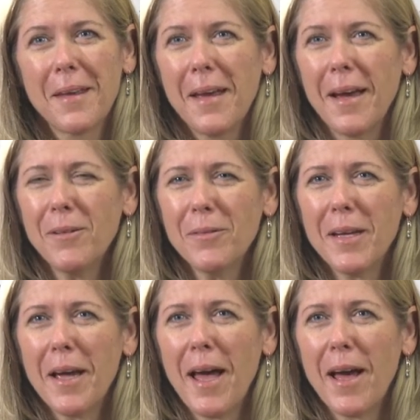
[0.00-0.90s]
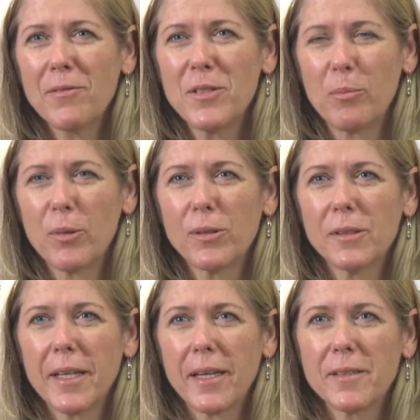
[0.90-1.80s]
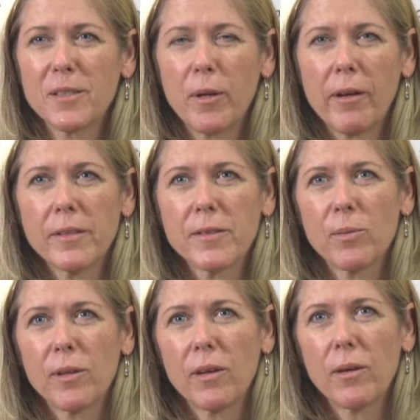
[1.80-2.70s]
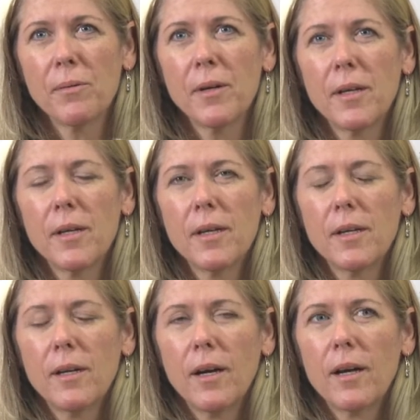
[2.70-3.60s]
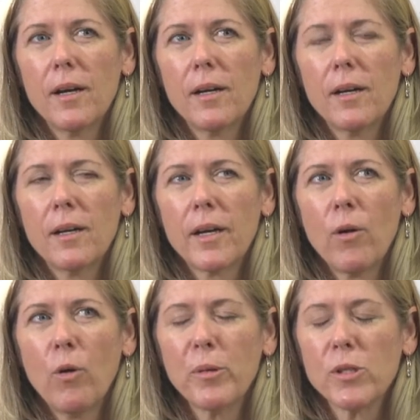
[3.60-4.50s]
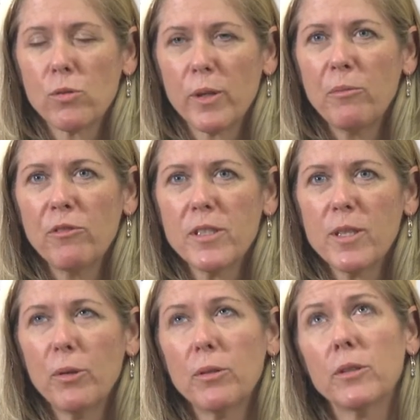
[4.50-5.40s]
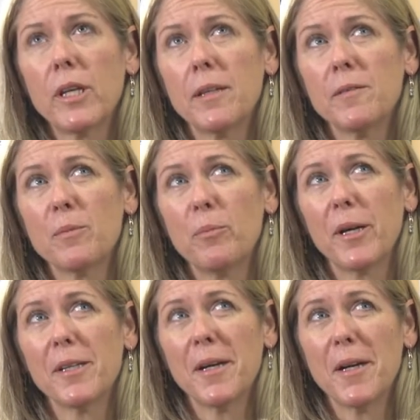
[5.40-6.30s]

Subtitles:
I don't think I have typical days, to be honest with you. I hope and dream for typical days, but